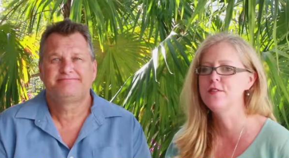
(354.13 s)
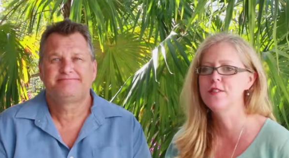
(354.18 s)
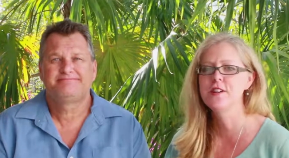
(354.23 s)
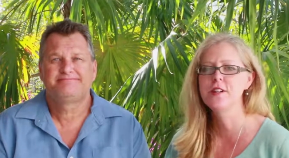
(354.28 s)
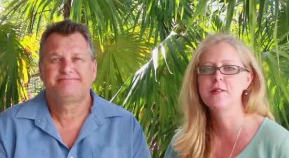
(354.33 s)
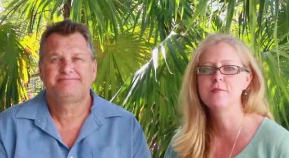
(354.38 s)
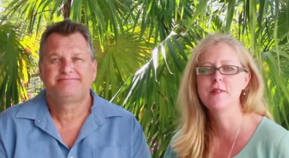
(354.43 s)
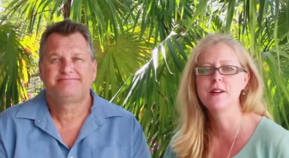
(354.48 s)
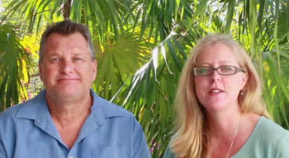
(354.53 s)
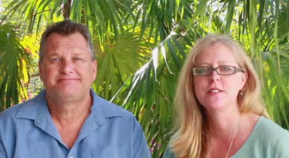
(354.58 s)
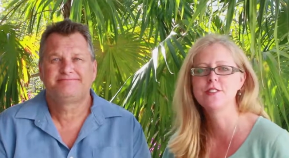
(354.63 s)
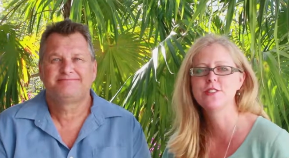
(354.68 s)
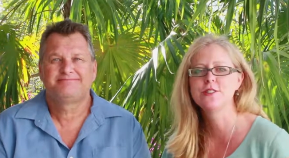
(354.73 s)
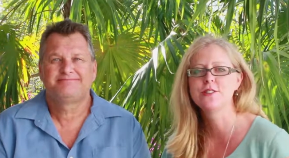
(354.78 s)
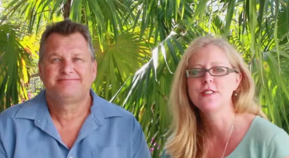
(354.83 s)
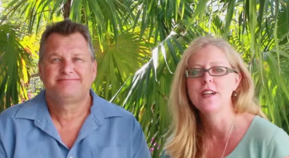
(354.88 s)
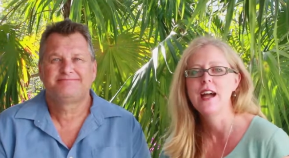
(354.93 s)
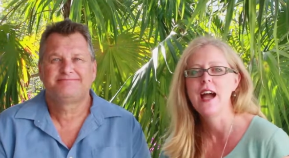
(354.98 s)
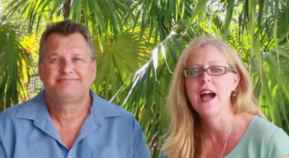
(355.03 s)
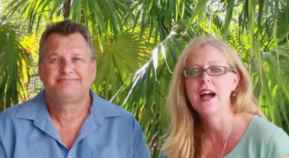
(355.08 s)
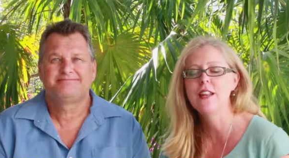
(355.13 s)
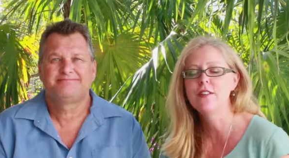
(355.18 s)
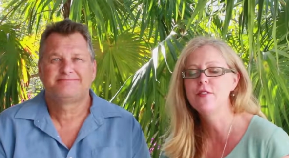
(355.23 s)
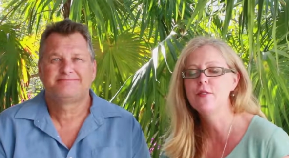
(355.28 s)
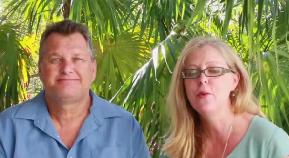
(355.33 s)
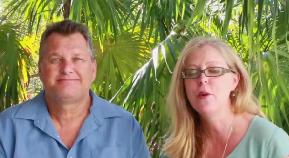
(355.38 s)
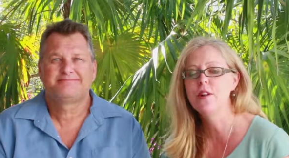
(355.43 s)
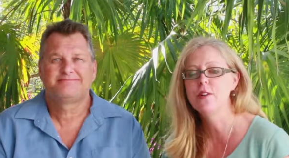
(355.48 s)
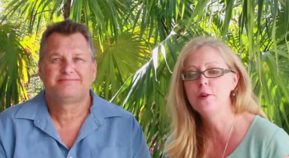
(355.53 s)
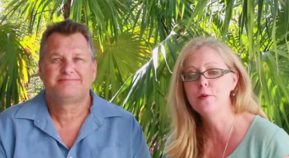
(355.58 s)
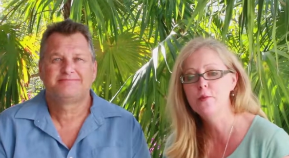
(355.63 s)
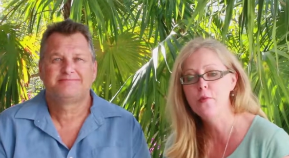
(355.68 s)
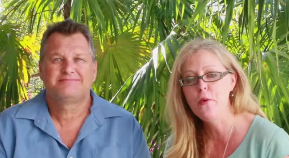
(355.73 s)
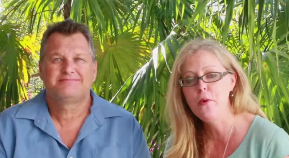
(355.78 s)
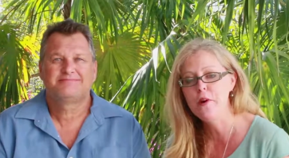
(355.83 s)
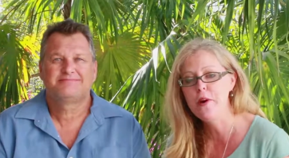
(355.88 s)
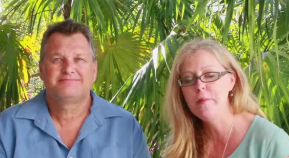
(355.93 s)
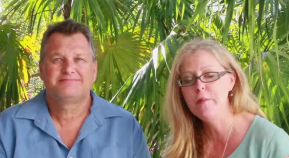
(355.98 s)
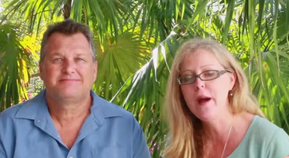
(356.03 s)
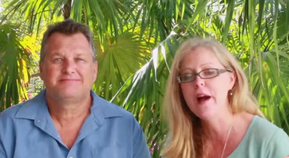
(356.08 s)
Speaker 1: you very much. And if you want to know
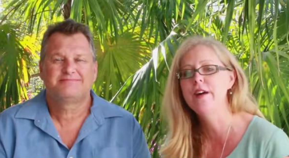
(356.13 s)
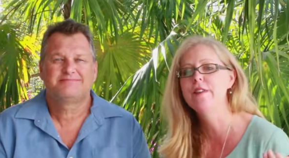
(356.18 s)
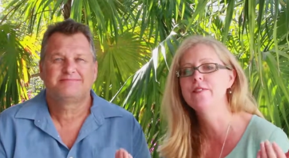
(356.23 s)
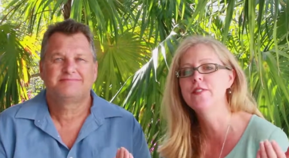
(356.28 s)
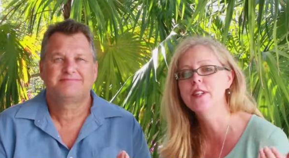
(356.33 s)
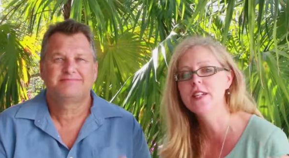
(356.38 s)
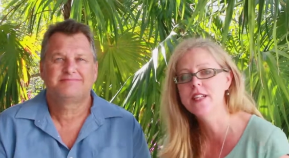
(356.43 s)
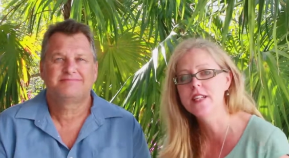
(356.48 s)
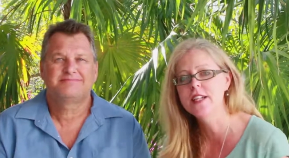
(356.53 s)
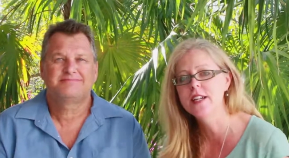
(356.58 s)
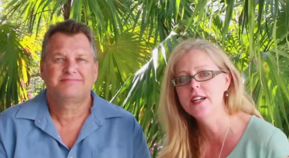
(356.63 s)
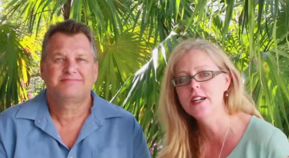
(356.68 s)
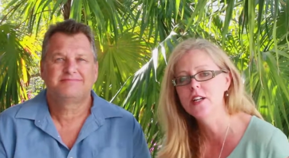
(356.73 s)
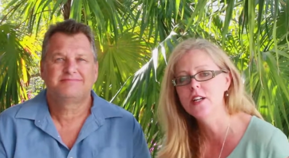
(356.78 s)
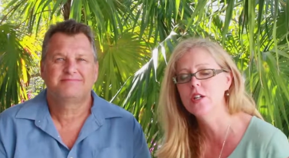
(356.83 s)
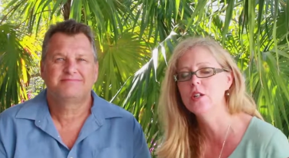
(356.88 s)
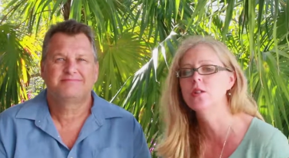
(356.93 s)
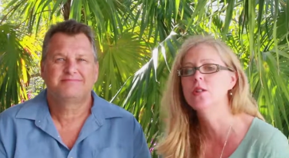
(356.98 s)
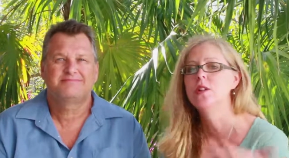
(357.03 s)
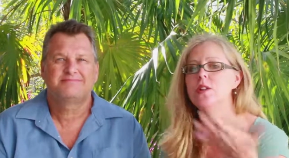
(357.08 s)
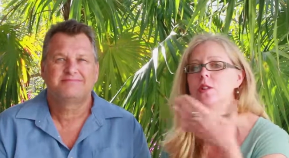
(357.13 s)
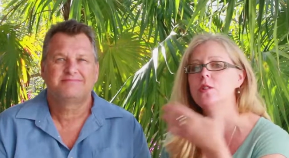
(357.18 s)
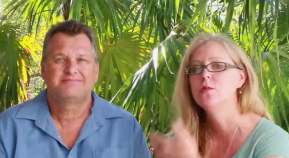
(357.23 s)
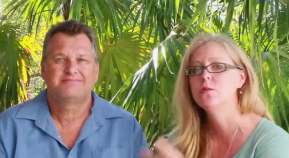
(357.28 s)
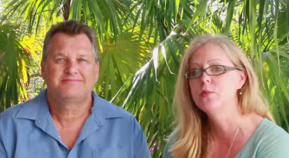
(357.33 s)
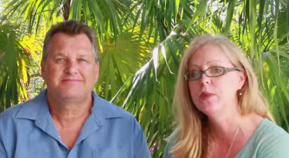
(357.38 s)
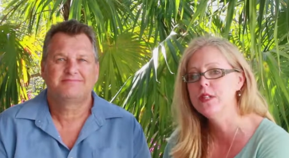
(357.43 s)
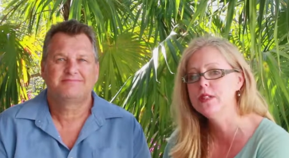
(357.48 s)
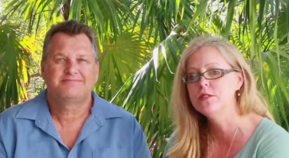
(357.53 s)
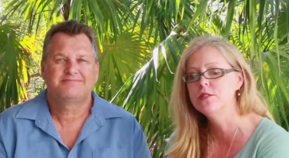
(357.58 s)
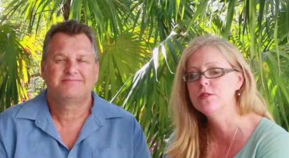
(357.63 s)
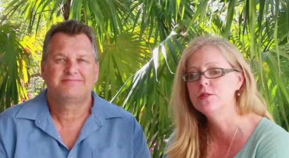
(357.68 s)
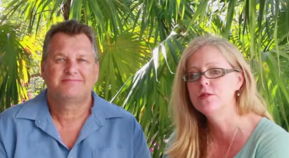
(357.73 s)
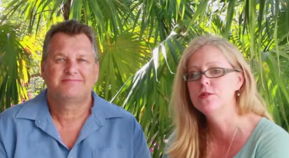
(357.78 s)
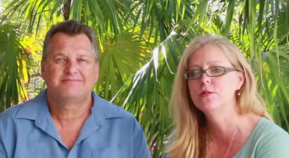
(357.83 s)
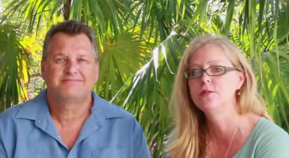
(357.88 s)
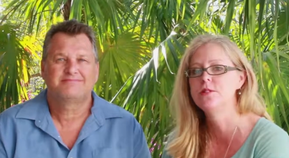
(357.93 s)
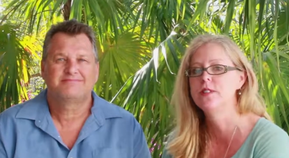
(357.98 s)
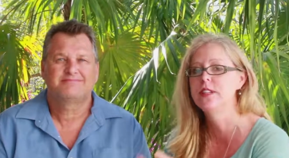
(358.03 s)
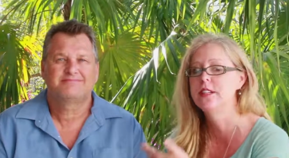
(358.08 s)
more about video, Rick
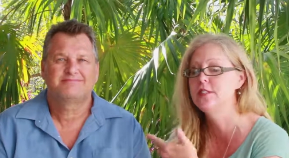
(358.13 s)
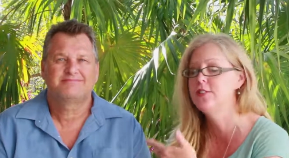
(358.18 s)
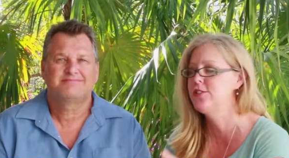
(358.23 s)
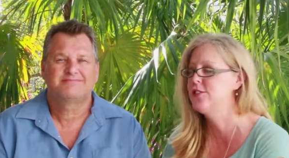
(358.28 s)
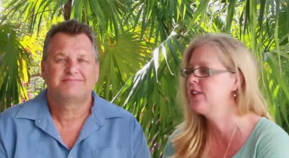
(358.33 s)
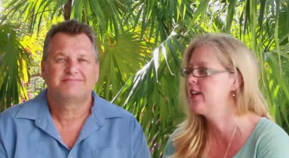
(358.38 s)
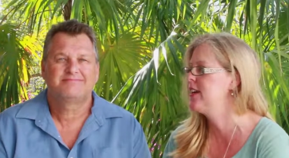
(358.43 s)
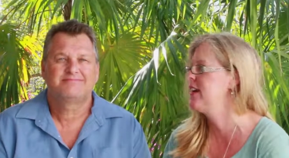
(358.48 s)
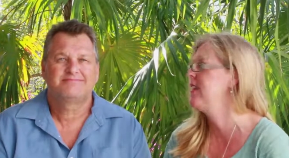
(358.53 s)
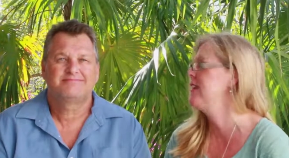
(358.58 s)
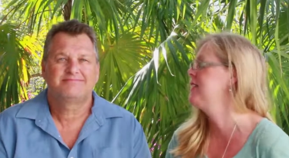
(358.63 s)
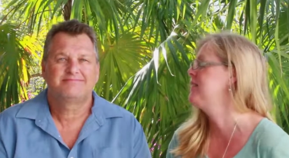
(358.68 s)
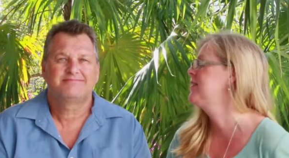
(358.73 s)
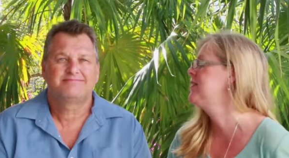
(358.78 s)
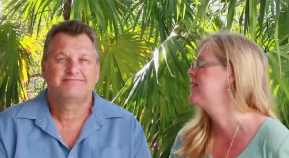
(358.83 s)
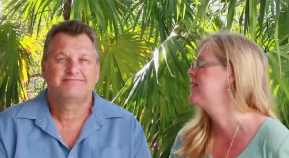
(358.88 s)
Toone is your guy.